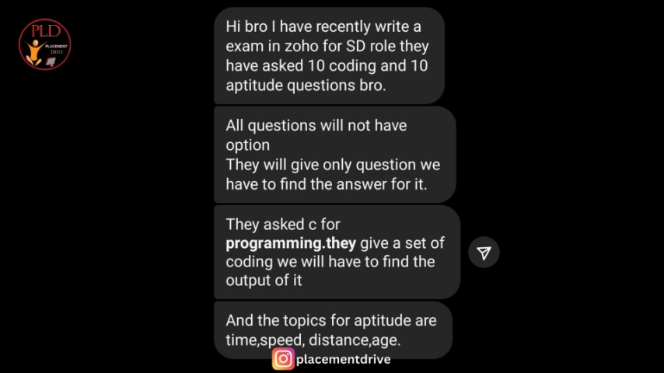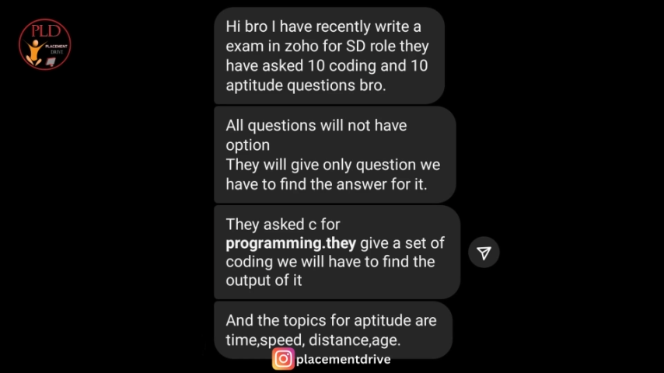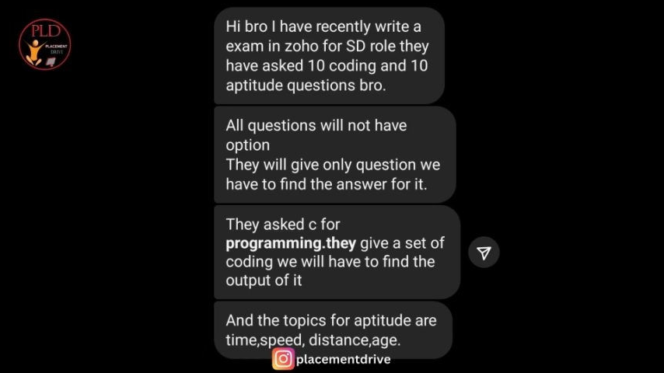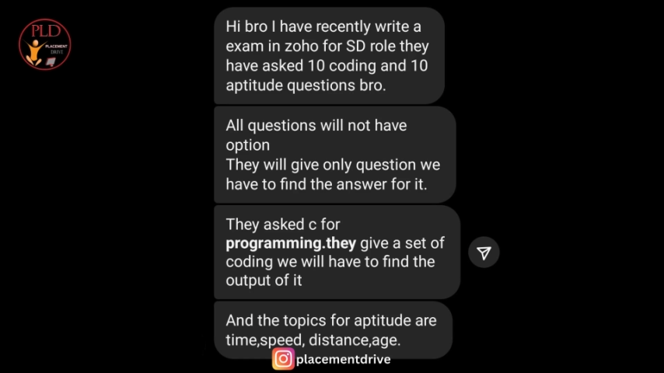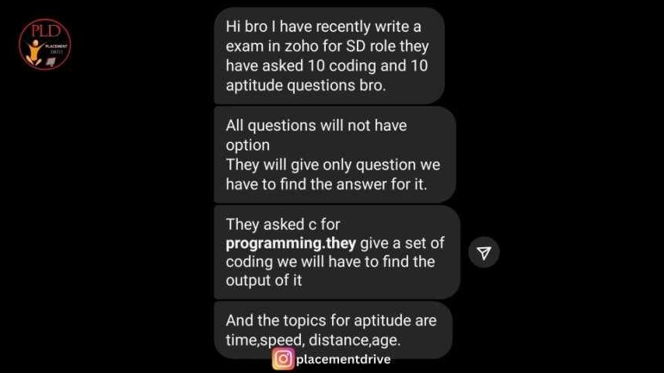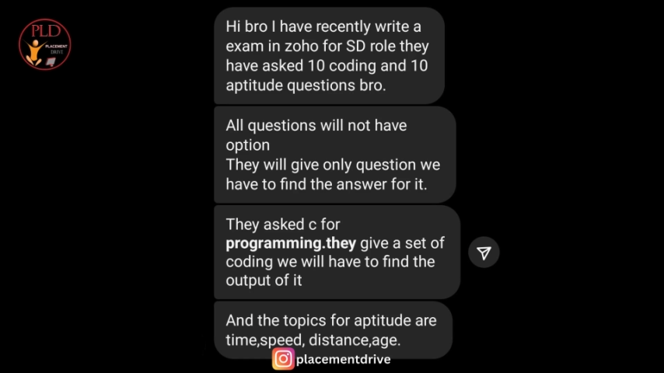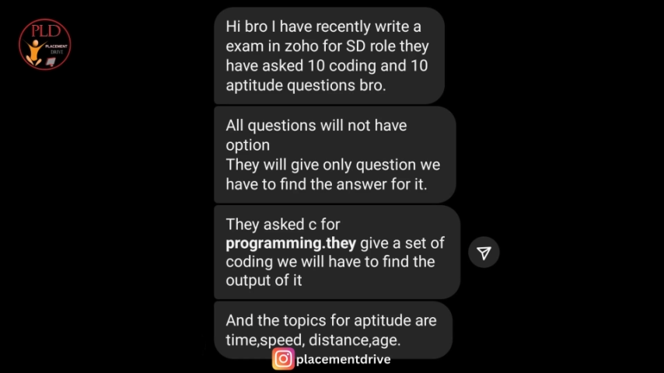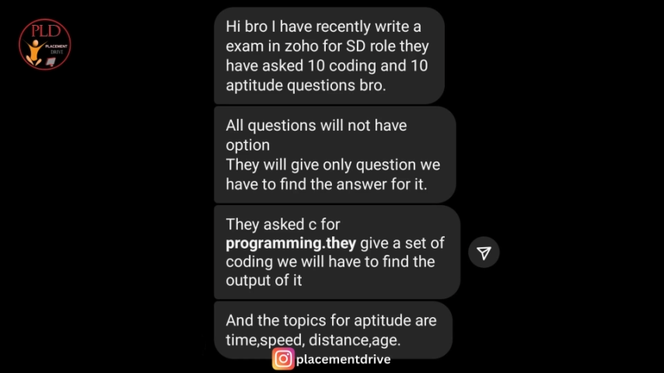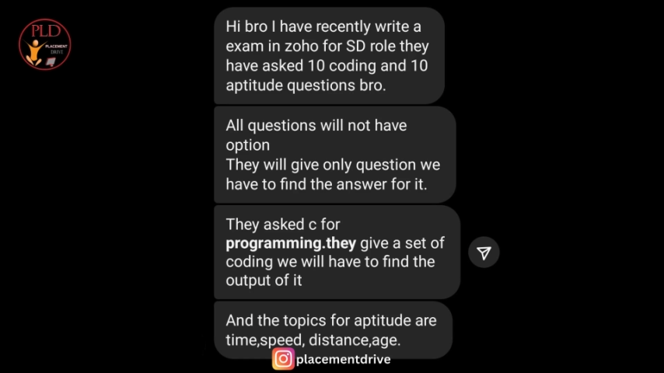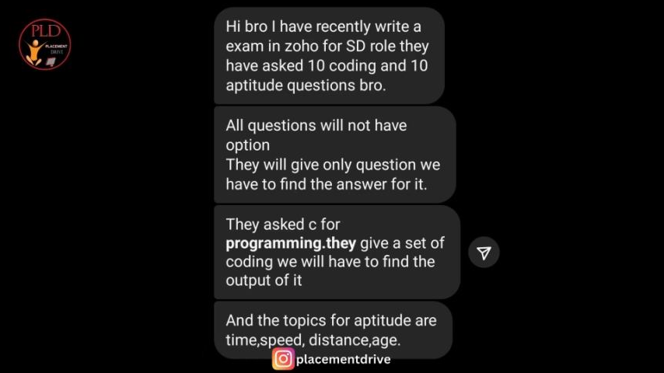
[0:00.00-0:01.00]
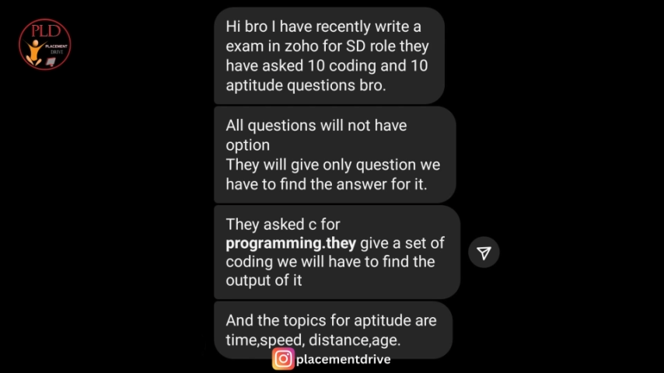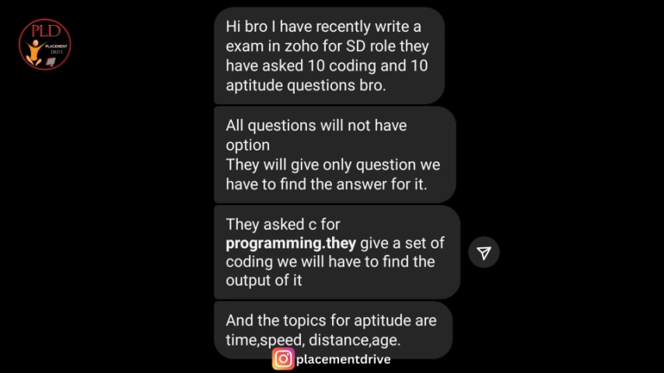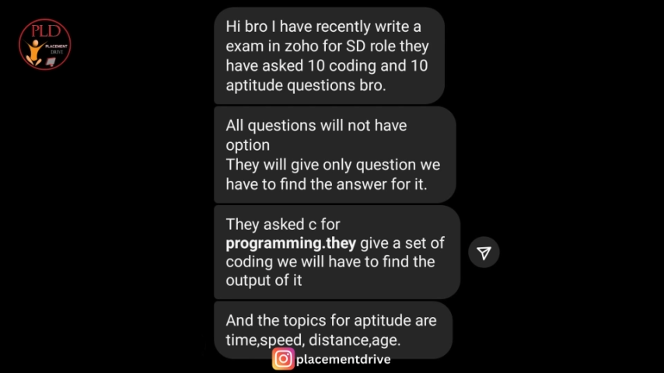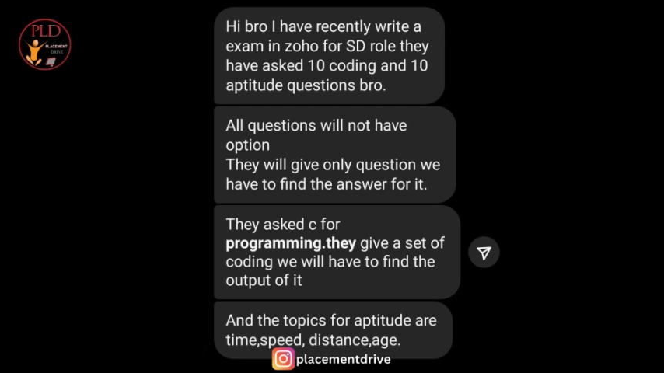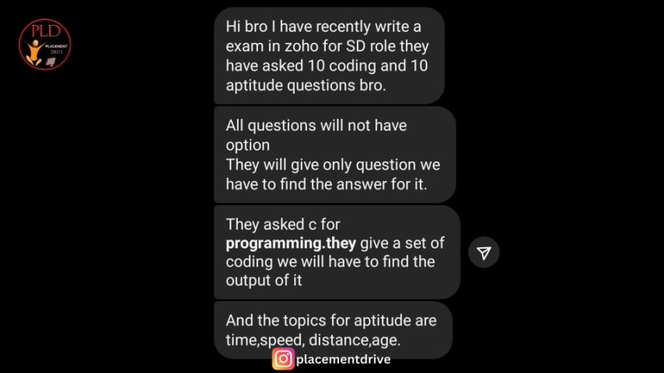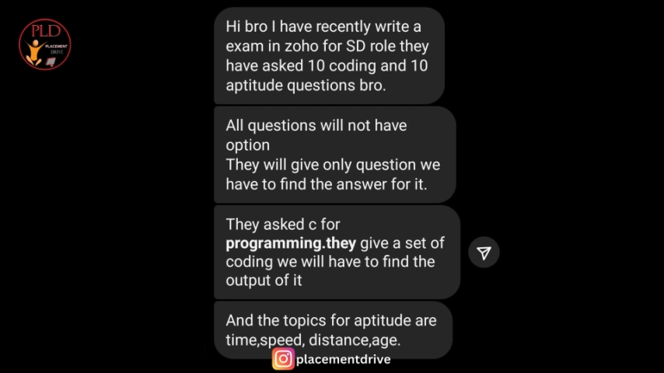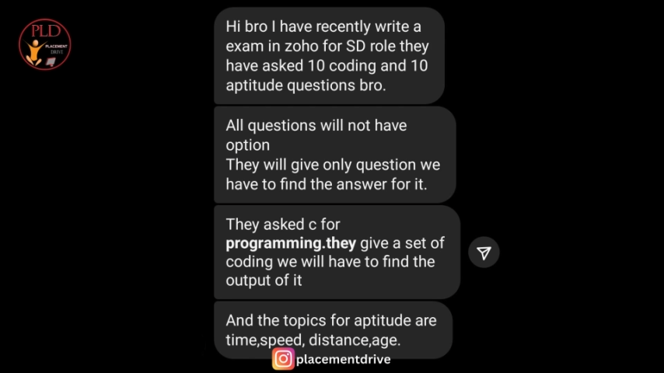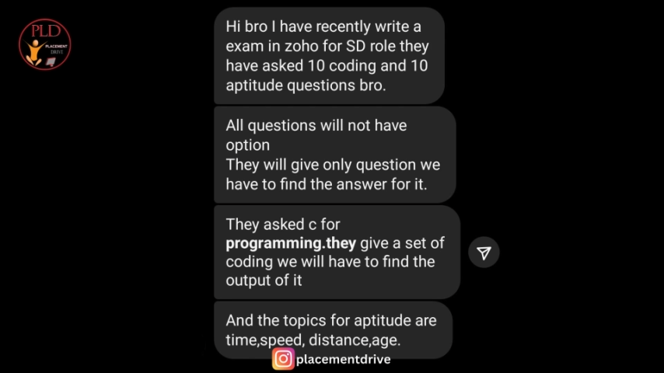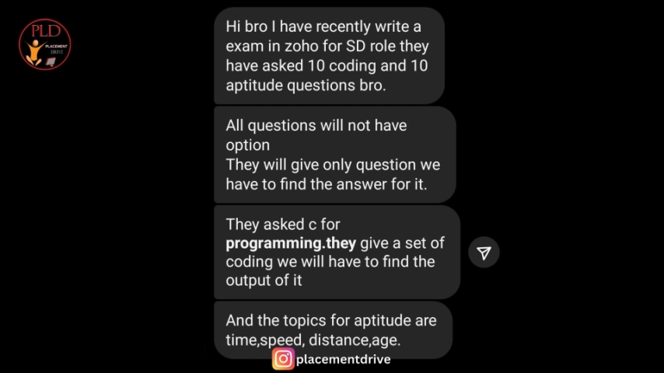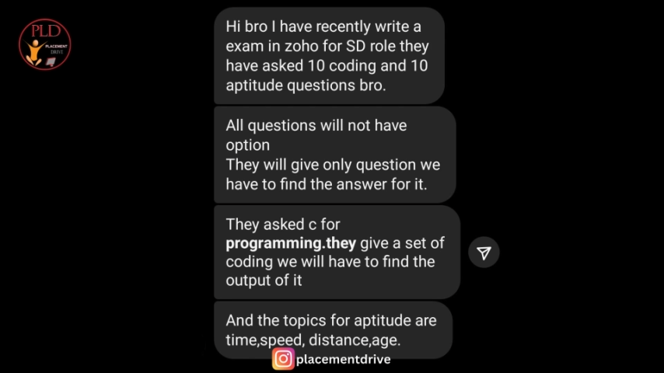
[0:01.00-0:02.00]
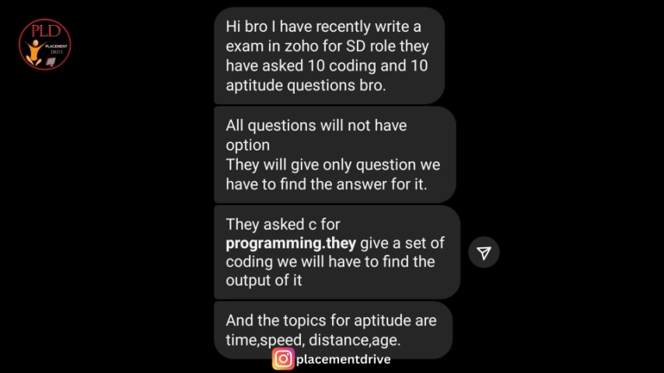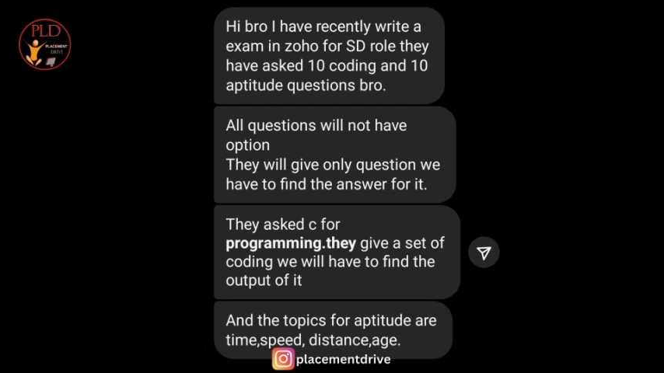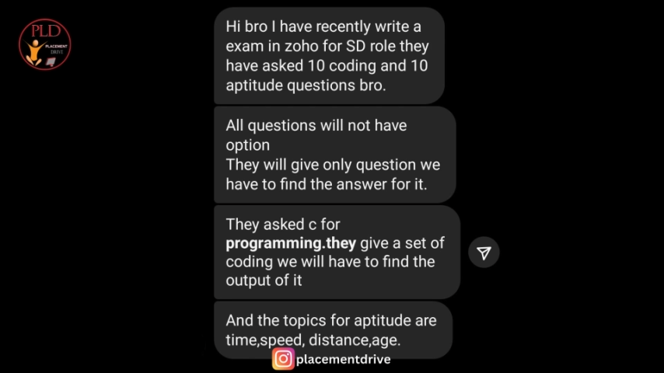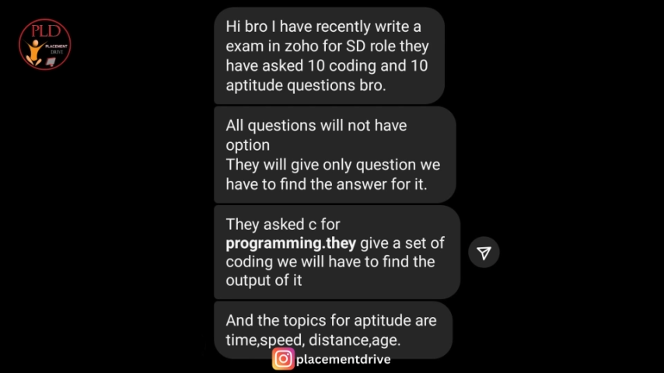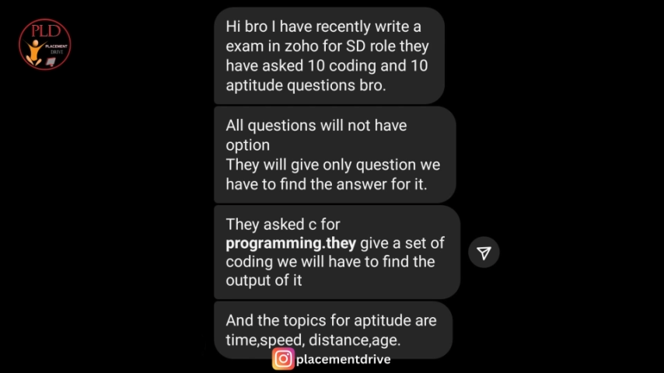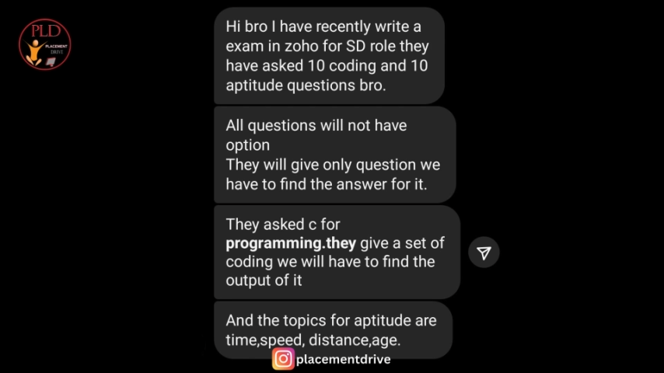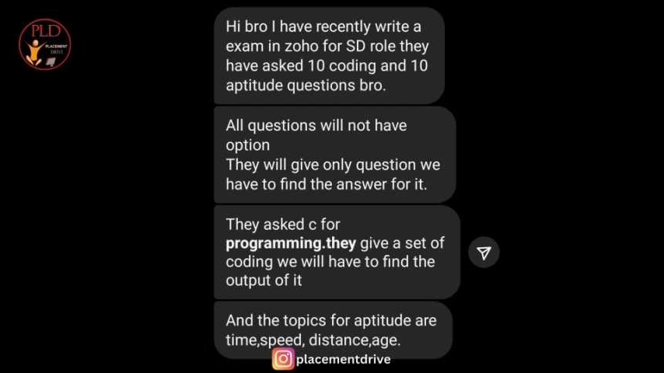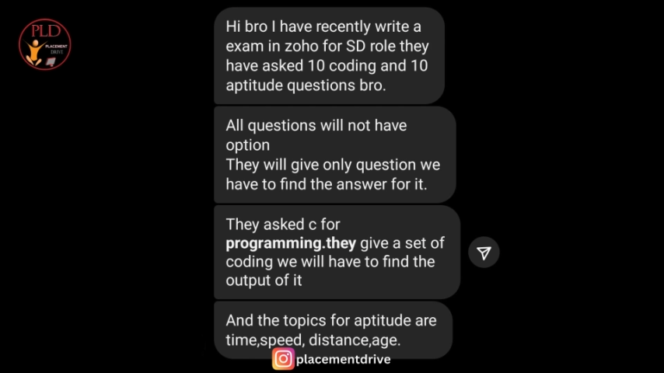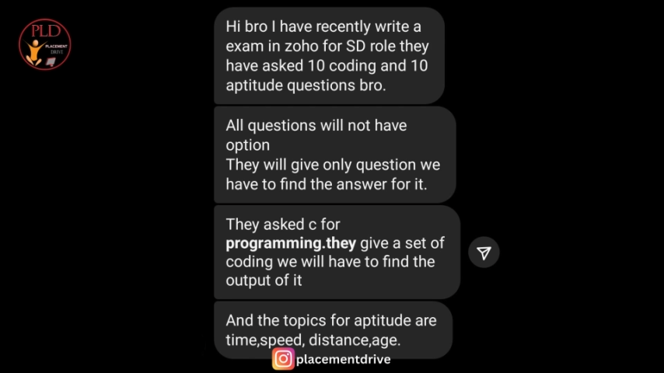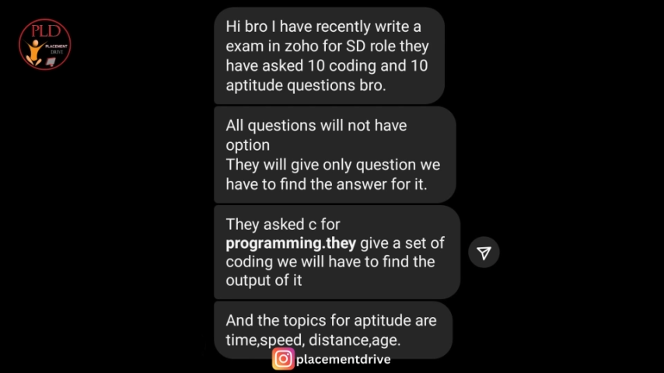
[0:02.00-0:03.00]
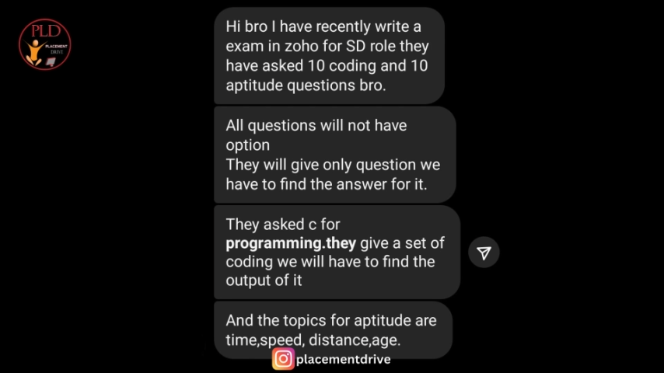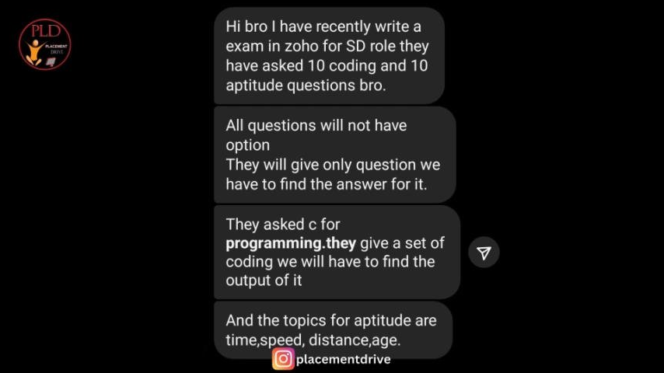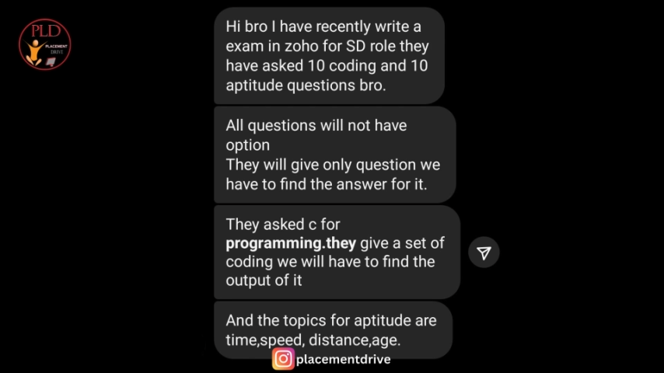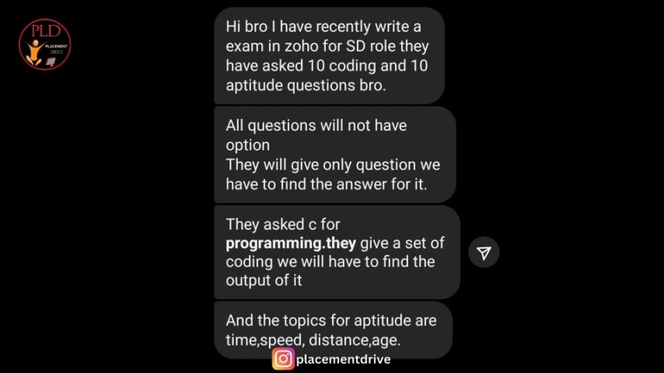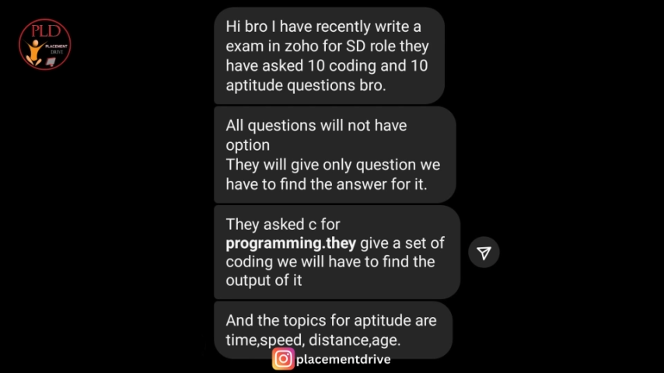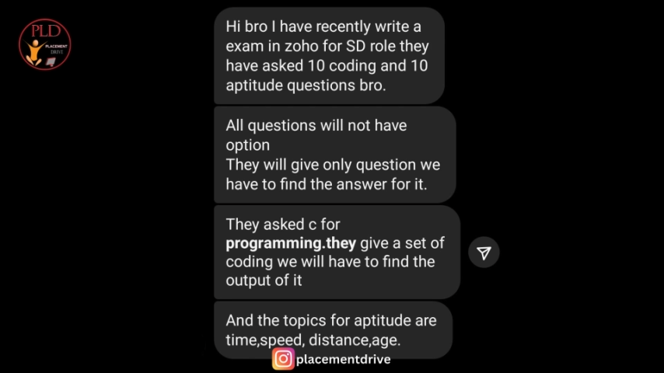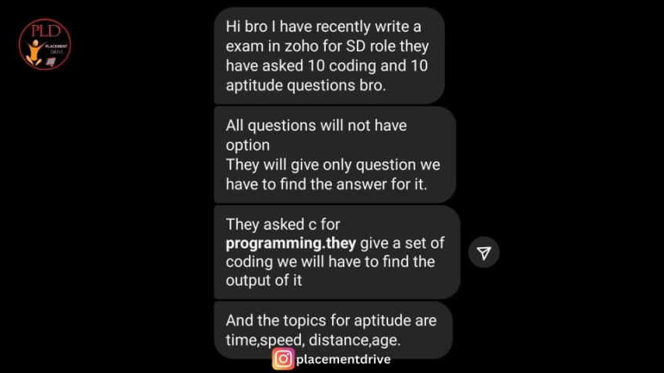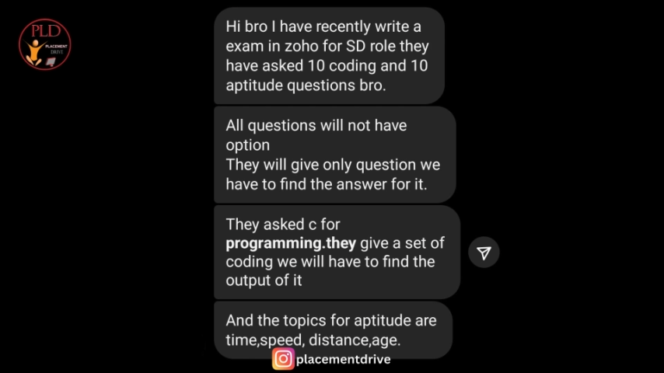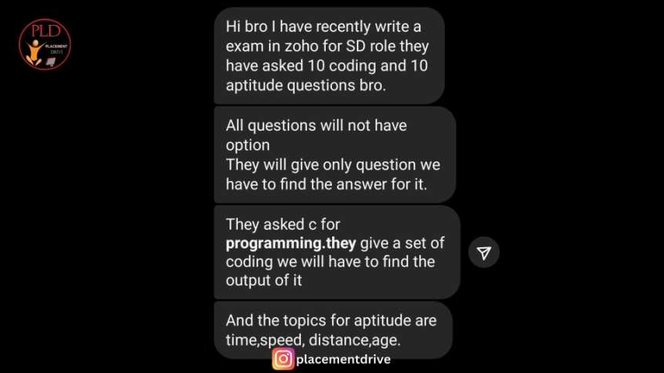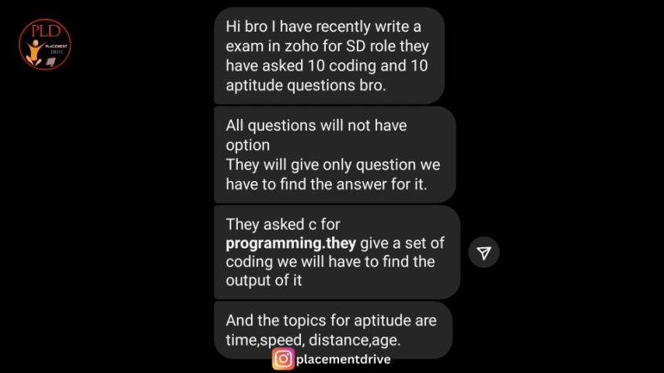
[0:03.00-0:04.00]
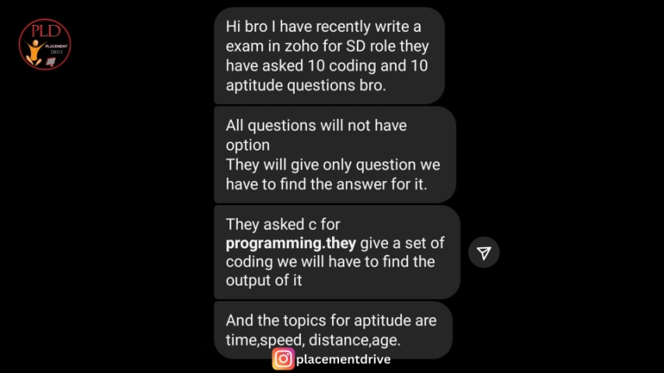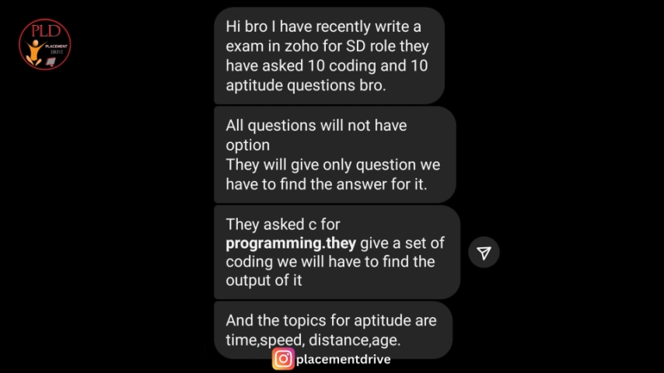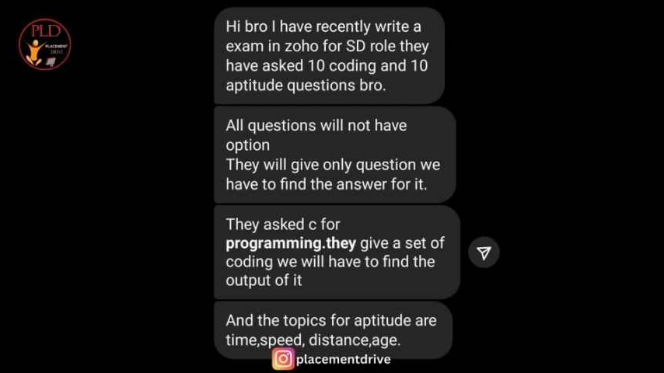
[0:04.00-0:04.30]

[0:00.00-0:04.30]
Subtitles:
(no speaker visible)